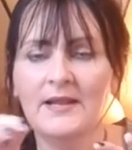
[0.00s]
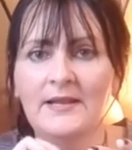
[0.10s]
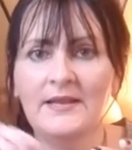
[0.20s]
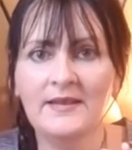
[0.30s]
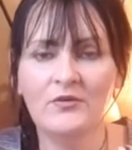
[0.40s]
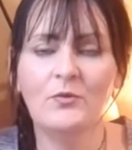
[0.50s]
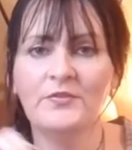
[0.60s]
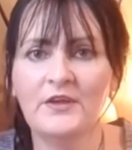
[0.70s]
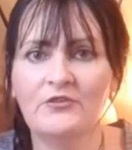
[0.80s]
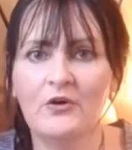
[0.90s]
leaving
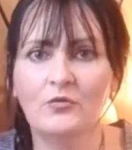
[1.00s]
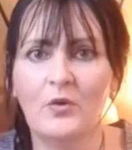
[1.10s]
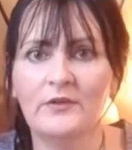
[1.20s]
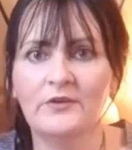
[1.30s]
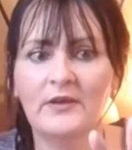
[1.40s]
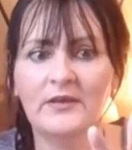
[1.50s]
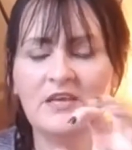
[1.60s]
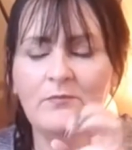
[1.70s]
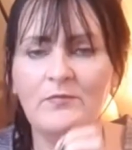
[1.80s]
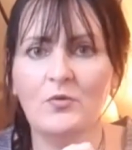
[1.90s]
what they don't want,
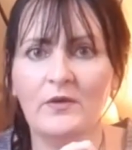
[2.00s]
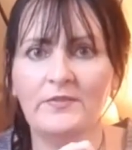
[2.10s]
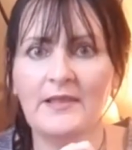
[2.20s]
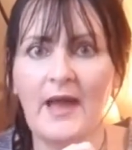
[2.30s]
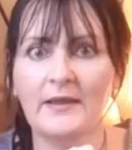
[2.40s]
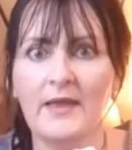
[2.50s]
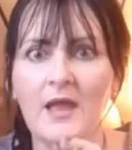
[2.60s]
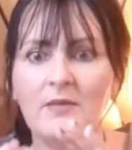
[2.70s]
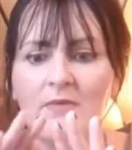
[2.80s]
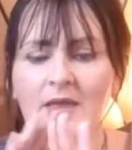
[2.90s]
keeping what they like
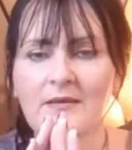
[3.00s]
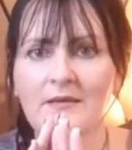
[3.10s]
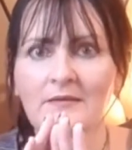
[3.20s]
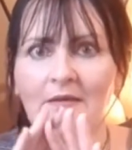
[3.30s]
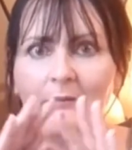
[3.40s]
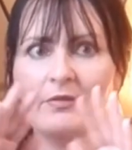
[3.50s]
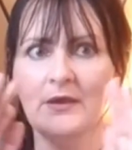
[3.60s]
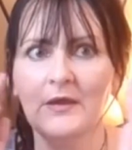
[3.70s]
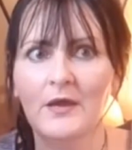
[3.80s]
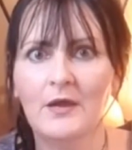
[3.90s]
and making
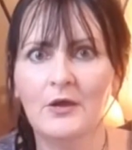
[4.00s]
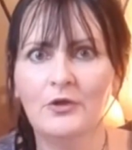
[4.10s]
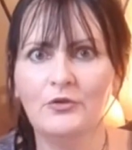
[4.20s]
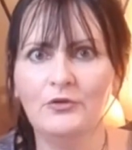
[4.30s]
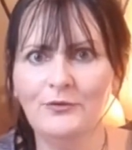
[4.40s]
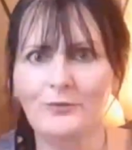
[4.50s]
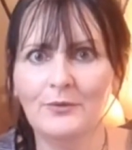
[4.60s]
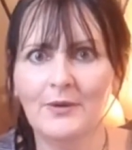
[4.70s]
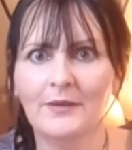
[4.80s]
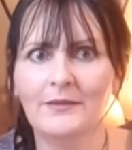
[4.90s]
something new.